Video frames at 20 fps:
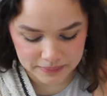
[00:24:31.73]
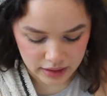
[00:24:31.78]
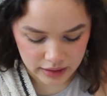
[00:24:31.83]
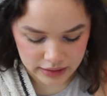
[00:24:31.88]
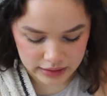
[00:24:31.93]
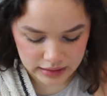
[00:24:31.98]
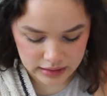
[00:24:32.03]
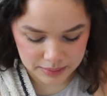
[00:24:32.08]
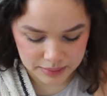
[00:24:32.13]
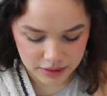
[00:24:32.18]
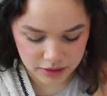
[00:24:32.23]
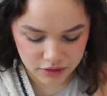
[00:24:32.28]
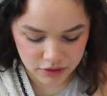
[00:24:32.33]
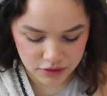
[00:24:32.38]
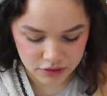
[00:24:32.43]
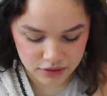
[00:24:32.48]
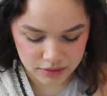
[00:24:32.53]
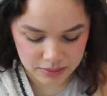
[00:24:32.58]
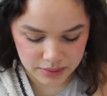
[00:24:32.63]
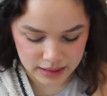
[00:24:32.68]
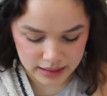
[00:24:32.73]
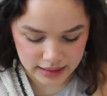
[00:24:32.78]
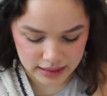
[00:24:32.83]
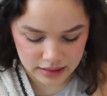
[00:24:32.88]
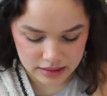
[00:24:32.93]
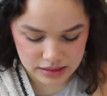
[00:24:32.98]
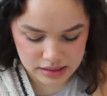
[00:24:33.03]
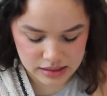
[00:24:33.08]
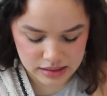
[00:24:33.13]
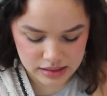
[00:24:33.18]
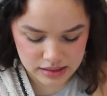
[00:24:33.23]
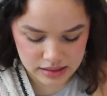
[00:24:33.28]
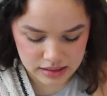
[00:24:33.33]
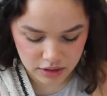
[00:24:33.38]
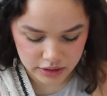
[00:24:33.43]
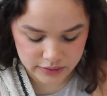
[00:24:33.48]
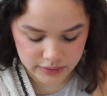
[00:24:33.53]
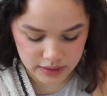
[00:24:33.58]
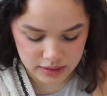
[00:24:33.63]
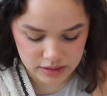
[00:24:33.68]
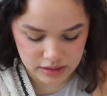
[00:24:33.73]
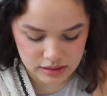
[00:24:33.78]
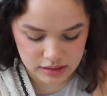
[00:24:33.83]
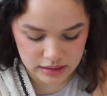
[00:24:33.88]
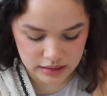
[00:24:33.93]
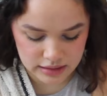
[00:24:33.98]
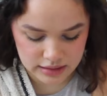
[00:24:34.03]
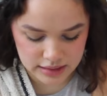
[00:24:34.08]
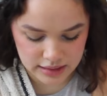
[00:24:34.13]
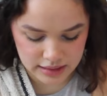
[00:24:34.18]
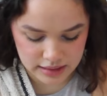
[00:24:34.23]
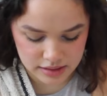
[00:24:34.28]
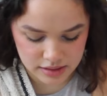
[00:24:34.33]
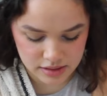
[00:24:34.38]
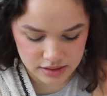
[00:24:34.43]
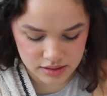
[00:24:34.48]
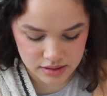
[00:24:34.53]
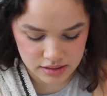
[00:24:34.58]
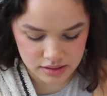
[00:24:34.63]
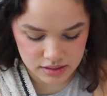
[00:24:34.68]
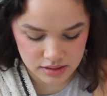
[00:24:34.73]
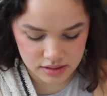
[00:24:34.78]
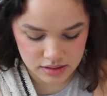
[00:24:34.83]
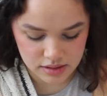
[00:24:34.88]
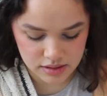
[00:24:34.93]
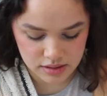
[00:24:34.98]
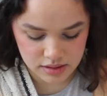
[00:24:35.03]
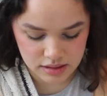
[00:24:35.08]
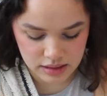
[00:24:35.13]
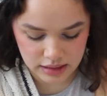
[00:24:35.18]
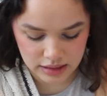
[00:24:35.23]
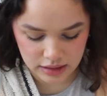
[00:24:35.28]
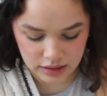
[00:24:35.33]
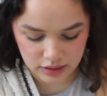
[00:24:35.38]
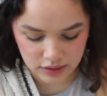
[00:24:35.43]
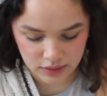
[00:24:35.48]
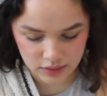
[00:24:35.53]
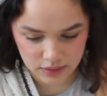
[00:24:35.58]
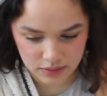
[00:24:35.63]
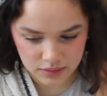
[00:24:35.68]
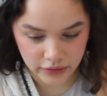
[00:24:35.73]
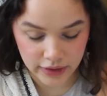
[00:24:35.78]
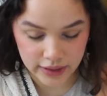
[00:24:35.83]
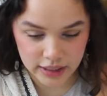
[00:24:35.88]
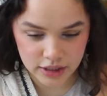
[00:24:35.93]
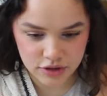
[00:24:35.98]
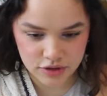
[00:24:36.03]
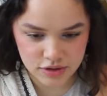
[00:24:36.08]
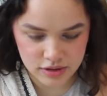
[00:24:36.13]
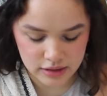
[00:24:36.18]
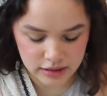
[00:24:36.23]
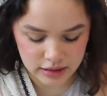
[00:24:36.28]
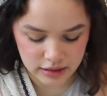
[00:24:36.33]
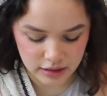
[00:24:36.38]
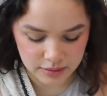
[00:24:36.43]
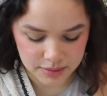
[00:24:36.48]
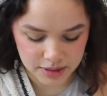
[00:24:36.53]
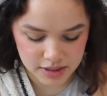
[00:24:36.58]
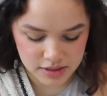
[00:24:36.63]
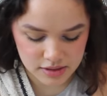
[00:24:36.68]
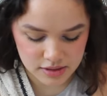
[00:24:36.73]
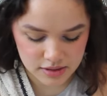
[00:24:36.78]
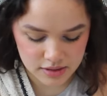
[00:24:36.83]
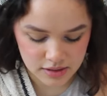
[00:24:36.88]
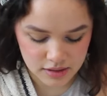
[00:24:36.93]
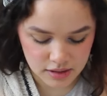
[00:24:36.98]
Alright, let me do somebody else. Who else is in the TSCU? Or I could do Selena Gomez.